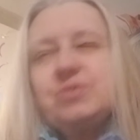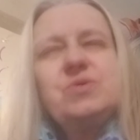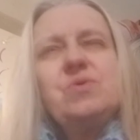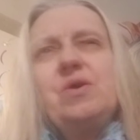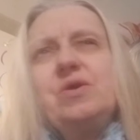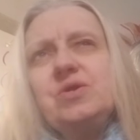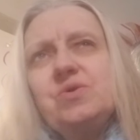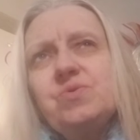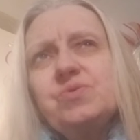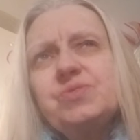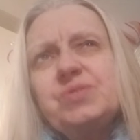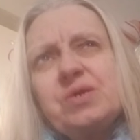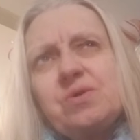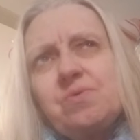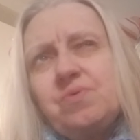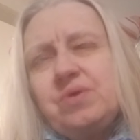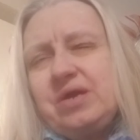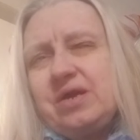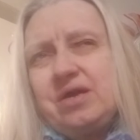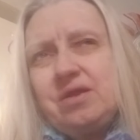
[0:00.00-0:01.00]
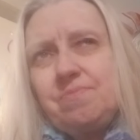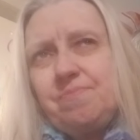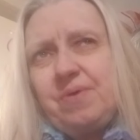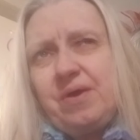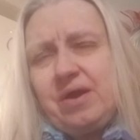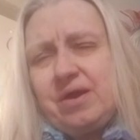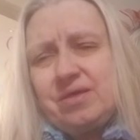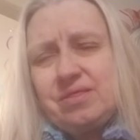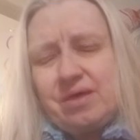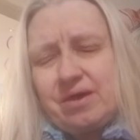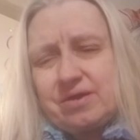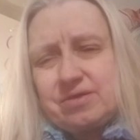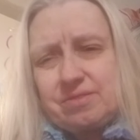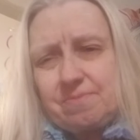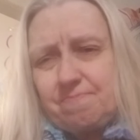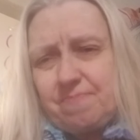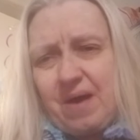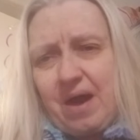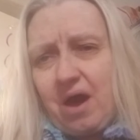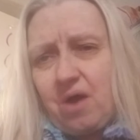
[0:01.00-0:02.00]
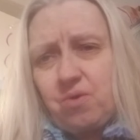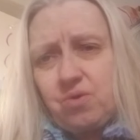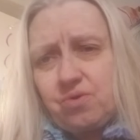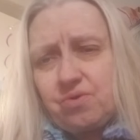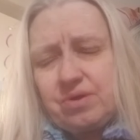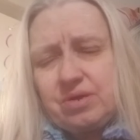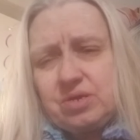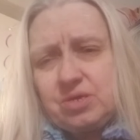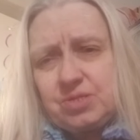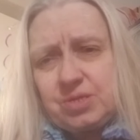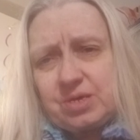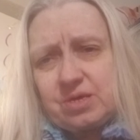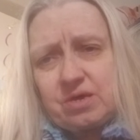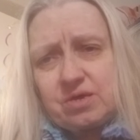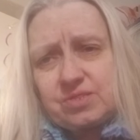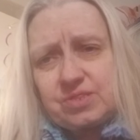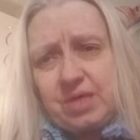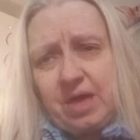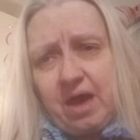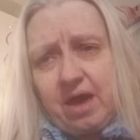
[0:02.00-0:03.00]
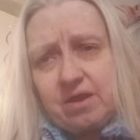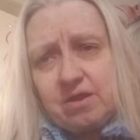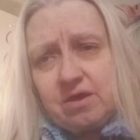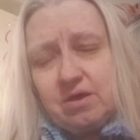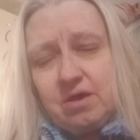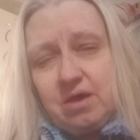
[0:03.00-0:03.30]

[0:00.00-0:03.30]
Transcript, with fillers: so I don't think we had to pay like the power or anything like that.